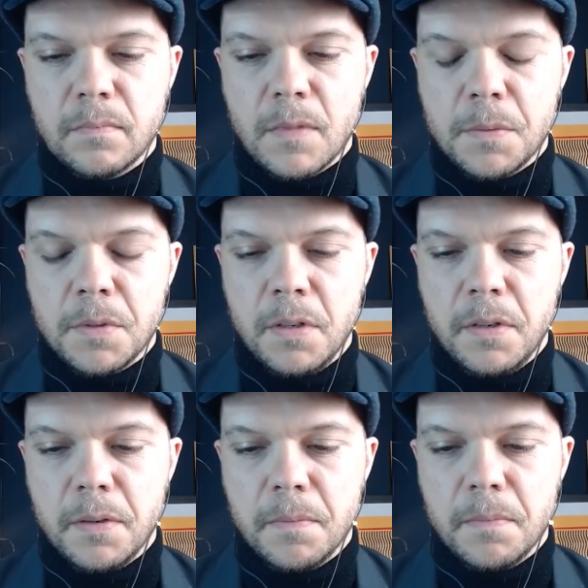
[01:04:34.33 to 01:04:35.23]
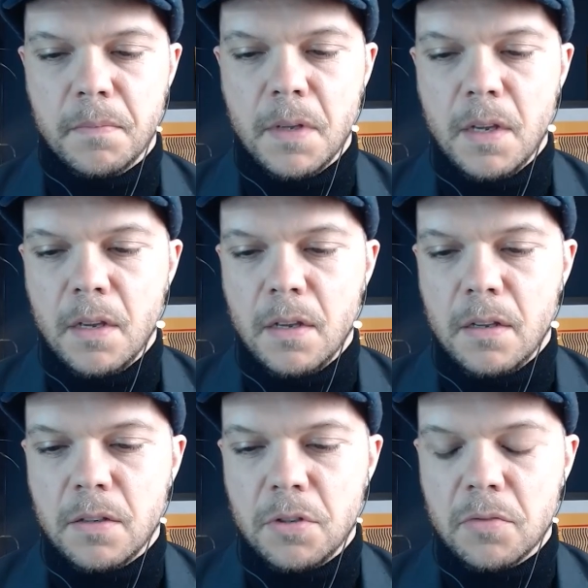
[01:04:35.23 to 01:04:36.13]
Absolutely.
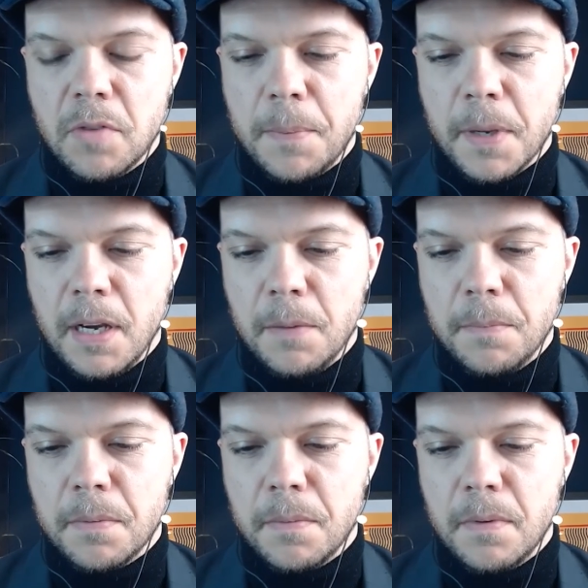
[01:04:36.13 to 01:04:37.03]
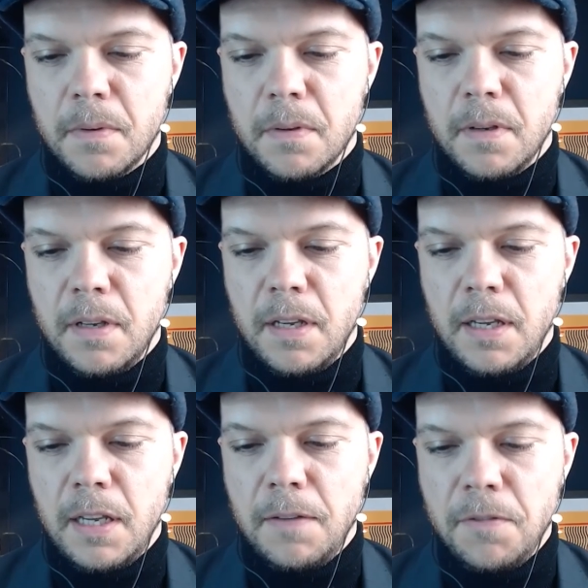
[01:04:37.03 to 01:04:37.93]
So just wrapping up,
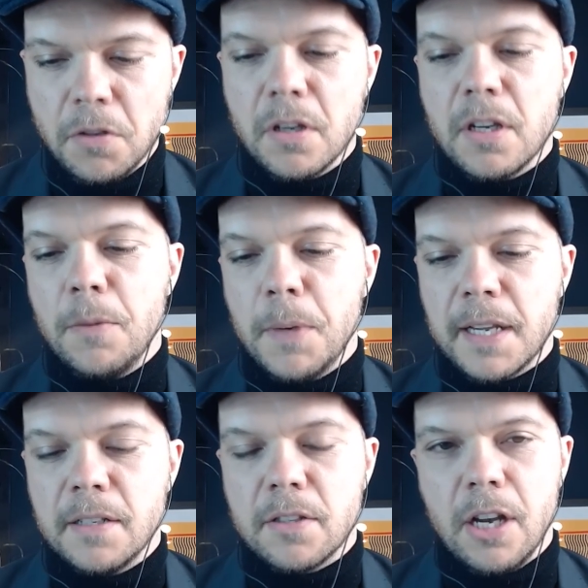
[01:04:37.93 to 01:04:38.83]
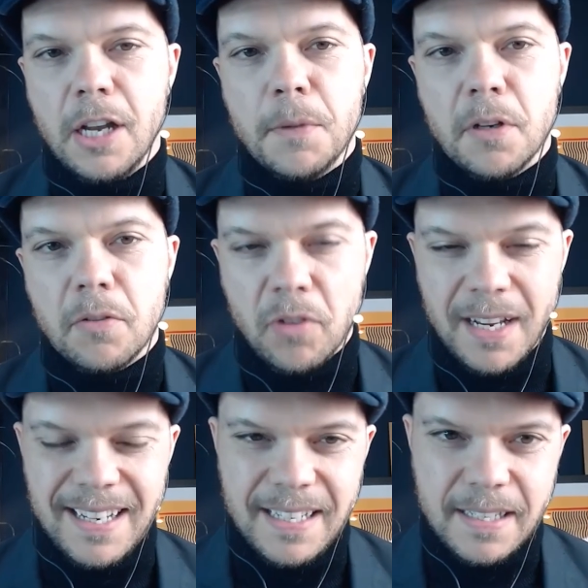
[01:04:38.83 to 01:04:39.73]
if you could go back in time and
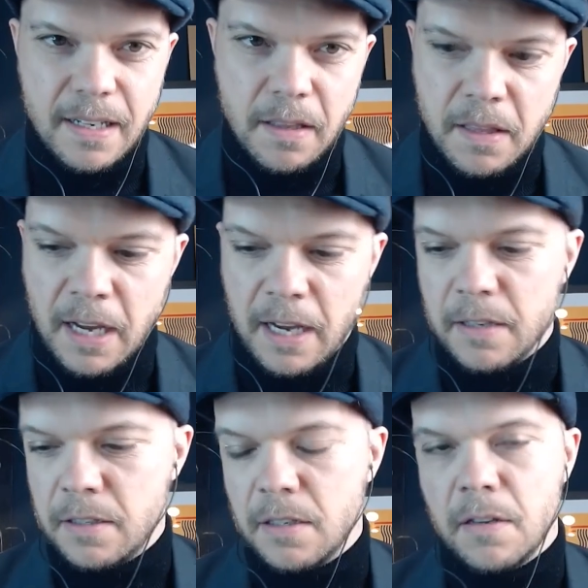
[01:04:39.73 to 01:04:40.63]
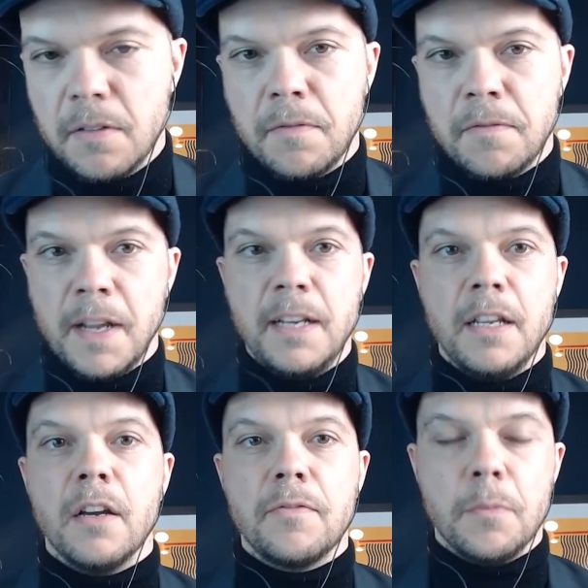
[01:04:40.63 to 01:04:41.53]
erase that
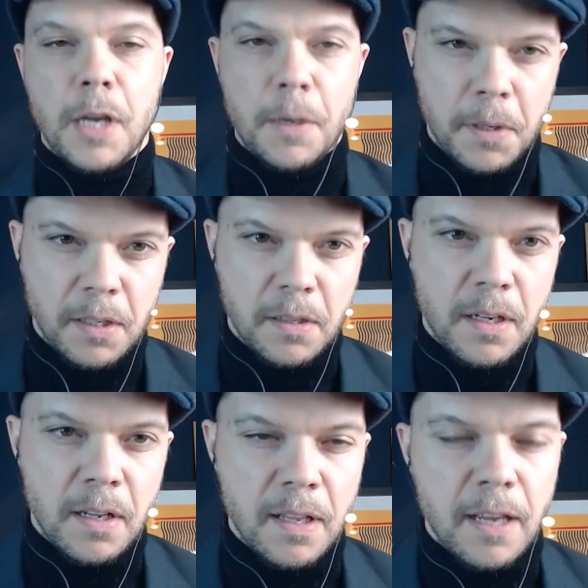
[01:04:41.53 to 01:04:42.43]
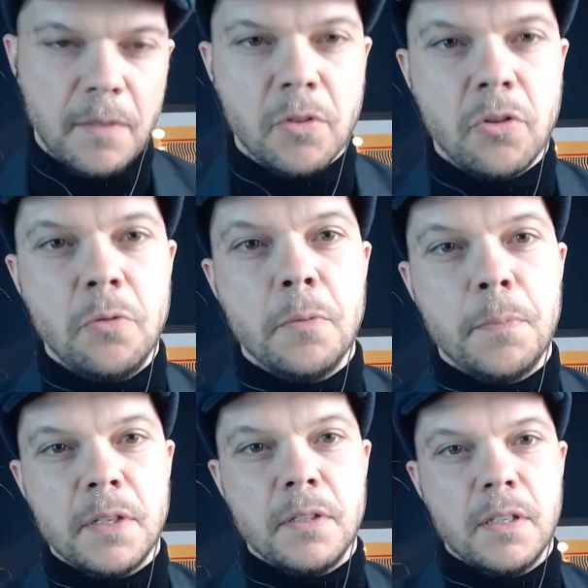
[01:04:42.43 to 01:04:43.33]
failure from happening and that recruitment
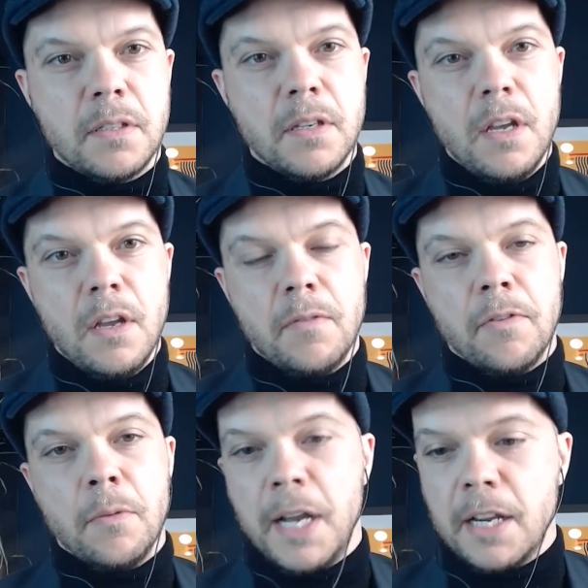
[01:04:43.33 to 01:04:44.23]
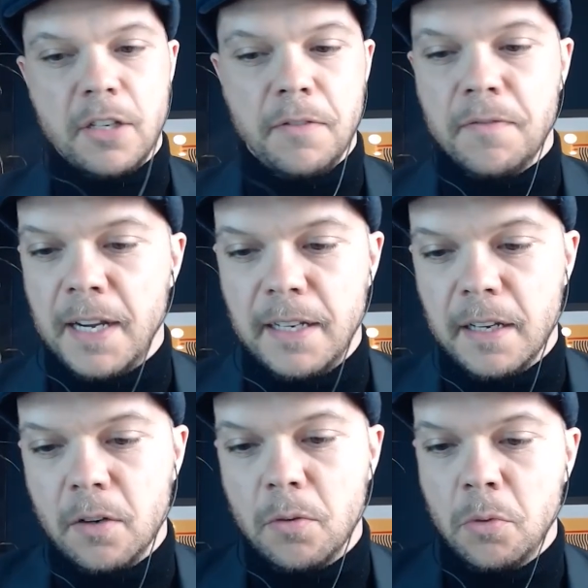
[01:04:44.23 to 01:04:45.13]
business from actually
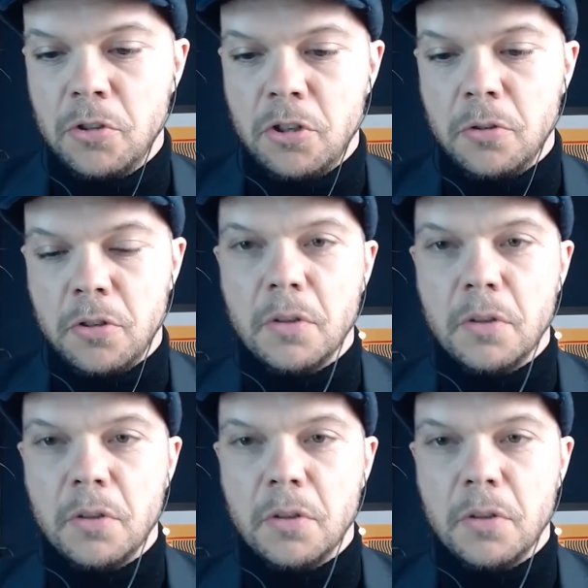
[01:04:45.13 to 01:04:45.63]
failing, would you do